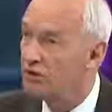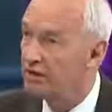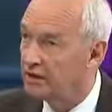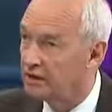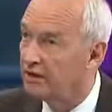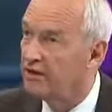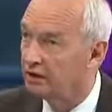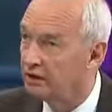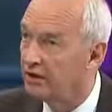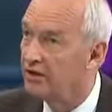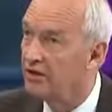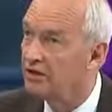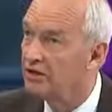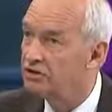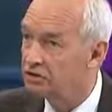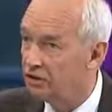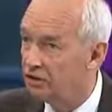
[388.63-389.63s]
kill
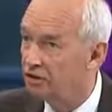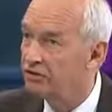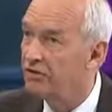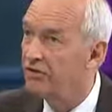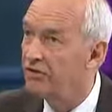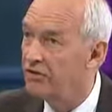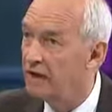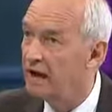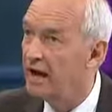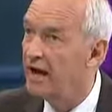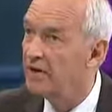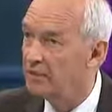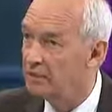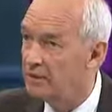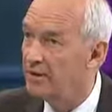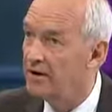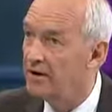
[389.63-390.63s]
children and
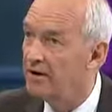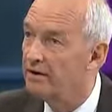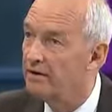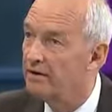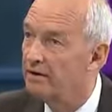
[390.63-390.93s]
women.